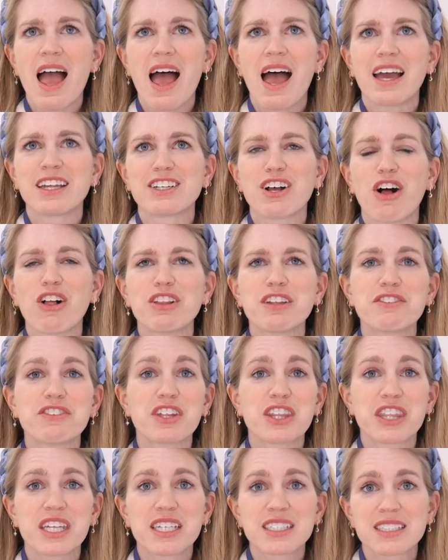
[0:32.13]
and all of
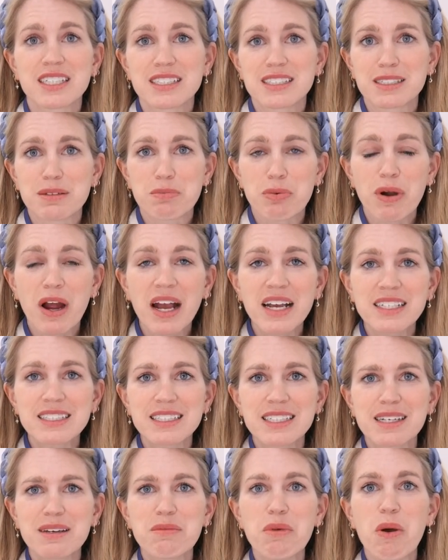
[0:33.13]
the things that
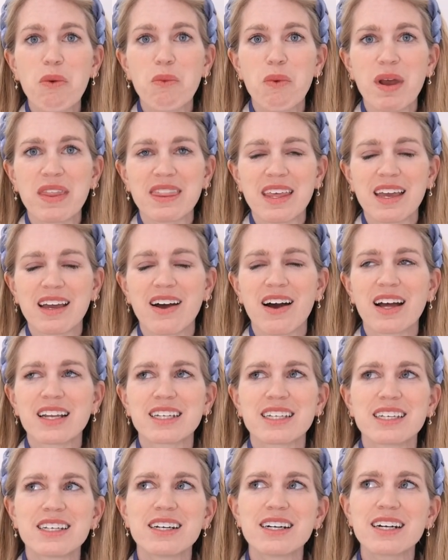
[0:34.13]
surprised them when they
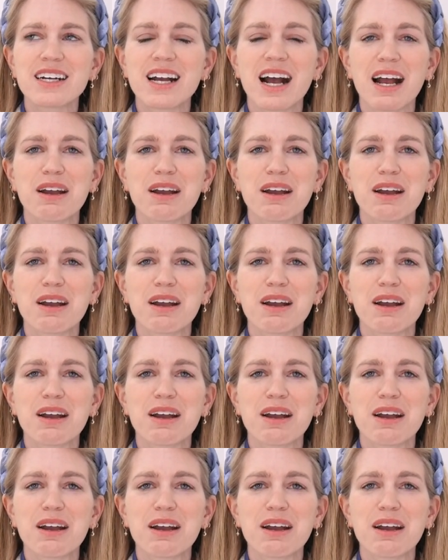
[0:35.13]
got here.